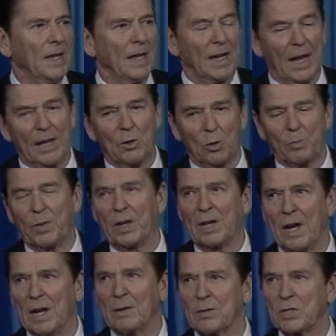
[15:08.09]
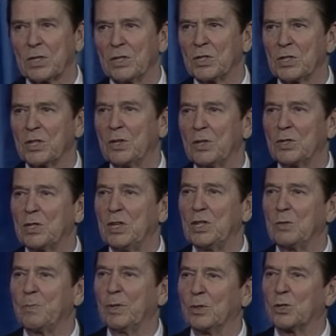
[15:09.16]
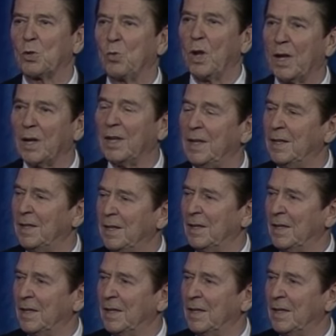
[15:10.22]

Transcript: And I hope the Congress considers these bills quickly,